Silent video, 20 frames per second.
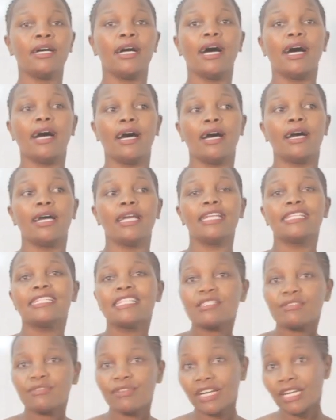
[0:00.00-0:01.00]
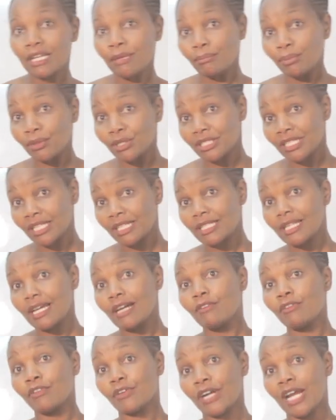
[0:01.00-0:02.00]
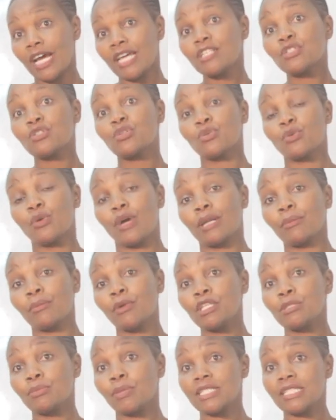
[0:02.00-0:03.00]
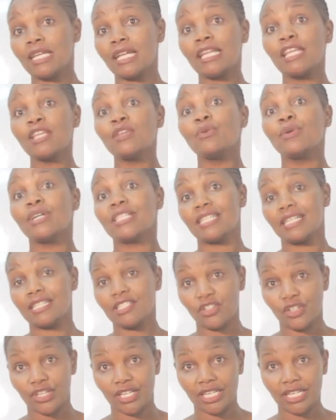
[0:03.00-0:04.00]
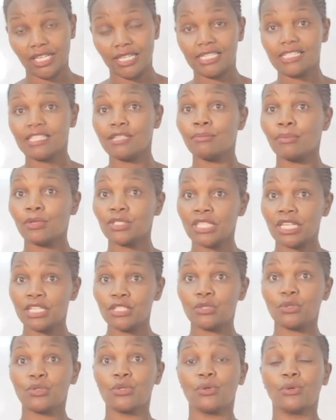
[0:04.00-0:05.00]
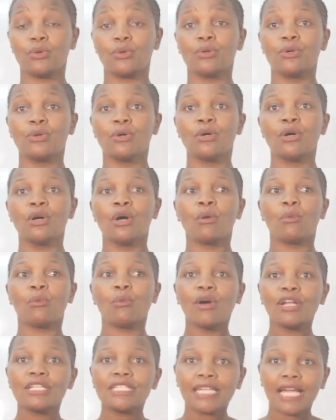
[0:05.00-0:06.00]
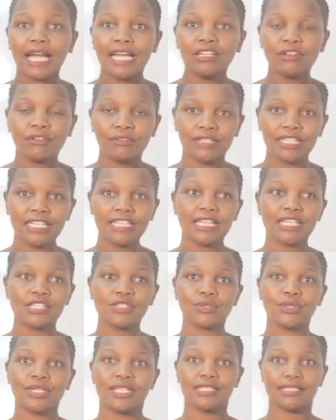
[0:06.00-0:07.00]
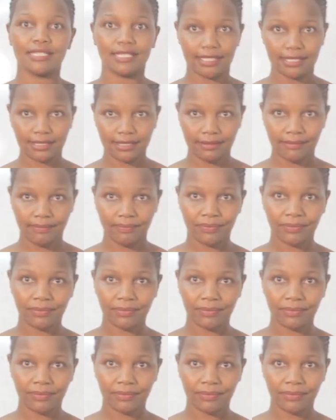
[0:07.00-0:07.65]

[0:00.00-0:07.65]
It is very important for us to know, and more especially you as a trainee, it's important to know what kind of an industry is this.